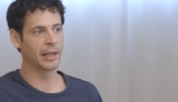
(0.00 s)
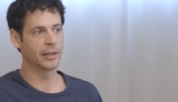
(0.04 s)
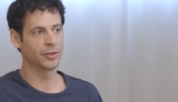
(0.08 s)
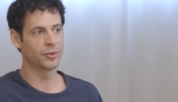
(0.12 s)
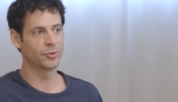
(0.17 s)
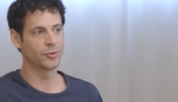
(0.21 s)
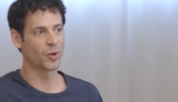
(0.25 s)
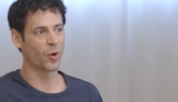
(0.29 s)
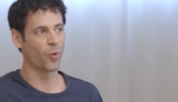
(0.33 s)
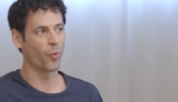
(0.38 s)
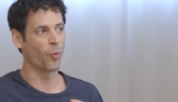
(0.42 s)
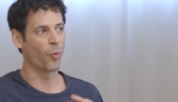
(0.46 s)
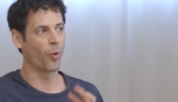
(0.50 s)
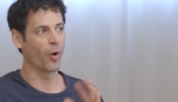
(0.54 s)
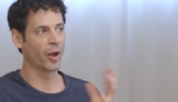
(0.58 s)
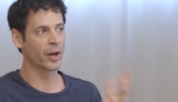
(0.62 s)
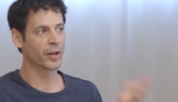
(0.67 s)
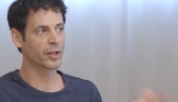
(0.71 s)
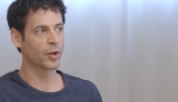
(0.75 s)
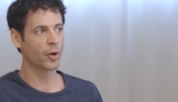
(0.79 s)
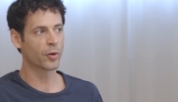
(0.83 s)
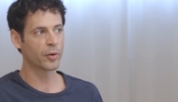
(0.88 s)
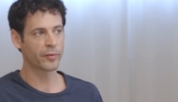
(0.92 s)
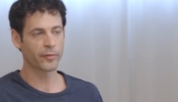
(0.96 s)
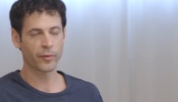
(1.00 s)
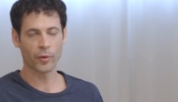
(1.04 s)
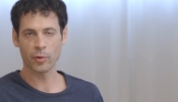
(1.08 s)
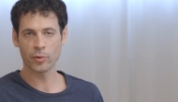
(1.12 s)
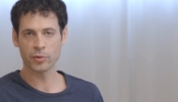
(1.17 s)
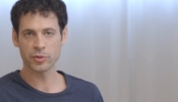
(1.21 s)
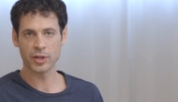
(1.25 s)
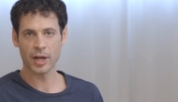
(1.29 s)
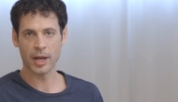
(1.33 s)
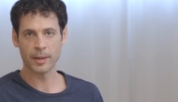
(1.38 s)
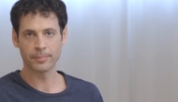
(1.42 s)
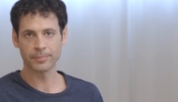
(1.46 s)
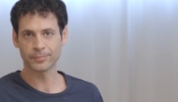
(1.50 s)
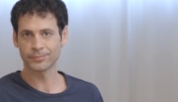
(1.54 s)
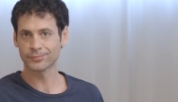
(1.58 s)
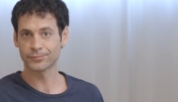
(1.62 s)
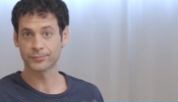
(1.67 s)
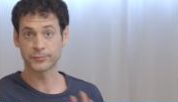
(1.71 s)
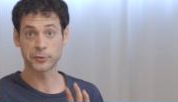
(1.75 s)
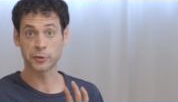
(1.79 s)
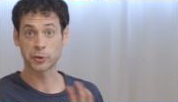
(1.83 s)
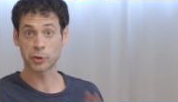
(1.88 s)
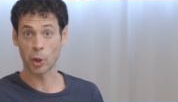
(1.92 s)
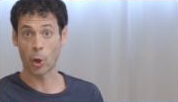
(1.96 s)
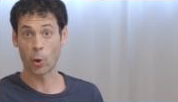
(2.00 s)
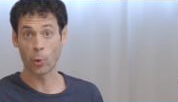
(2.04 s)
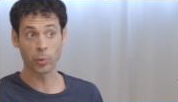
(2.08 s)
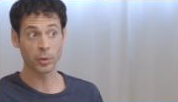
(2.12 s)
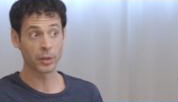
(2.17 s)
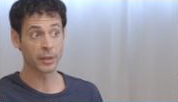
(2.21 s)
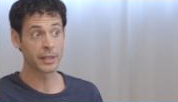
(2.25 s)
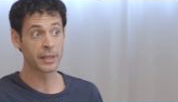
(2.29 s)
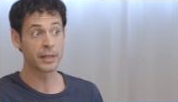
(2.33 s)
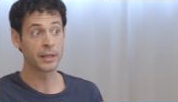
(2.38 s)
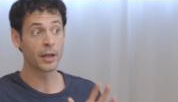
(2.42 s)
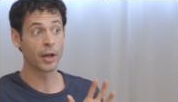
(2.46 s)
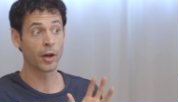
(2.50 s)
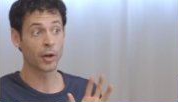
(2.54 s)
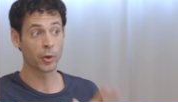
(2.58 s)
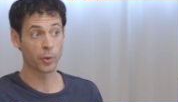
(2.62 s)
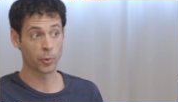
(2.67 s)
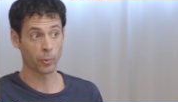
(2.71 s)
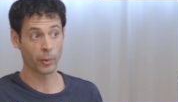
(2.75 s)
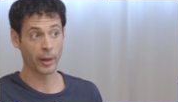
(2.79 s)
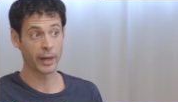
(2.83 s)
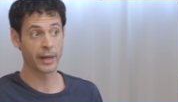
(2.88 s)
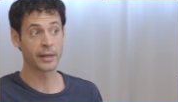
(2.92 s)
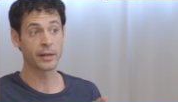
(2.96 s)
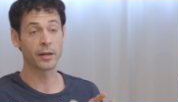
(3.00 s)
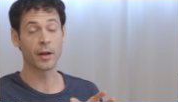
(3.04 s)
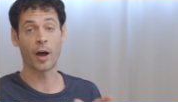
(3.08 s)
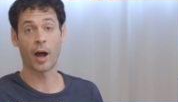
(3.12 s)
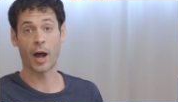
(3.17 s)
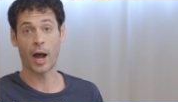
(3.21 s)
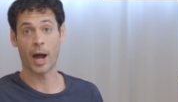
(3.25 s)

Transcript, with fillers: and you don't want to go to Photoshop, totally a great